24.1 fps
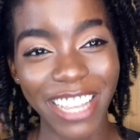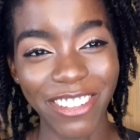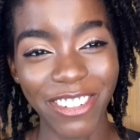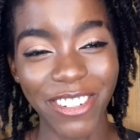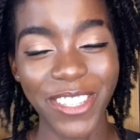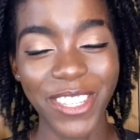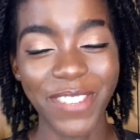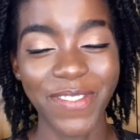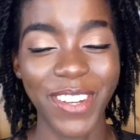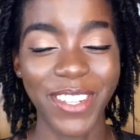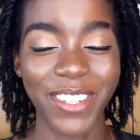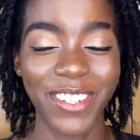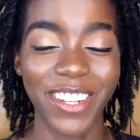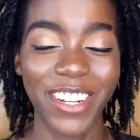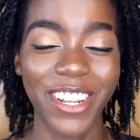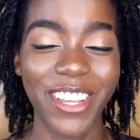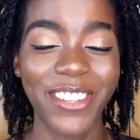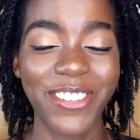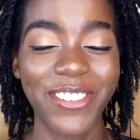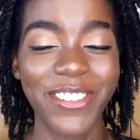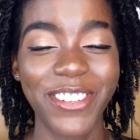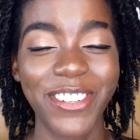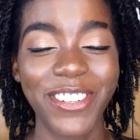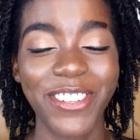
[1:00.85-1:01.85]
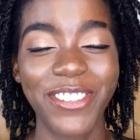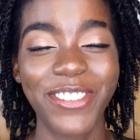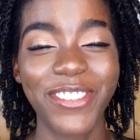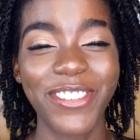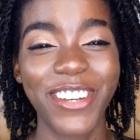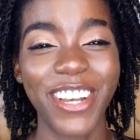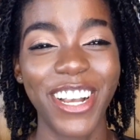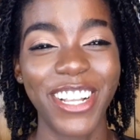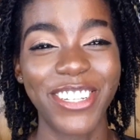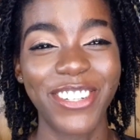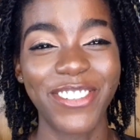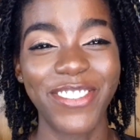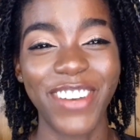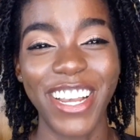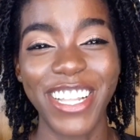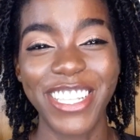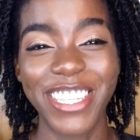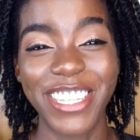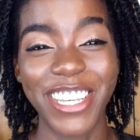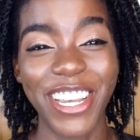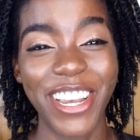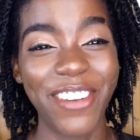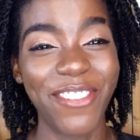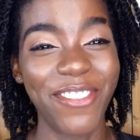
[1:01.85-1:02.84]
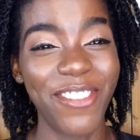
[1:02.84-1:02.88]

welcome to my channel. It's Ukachi right here.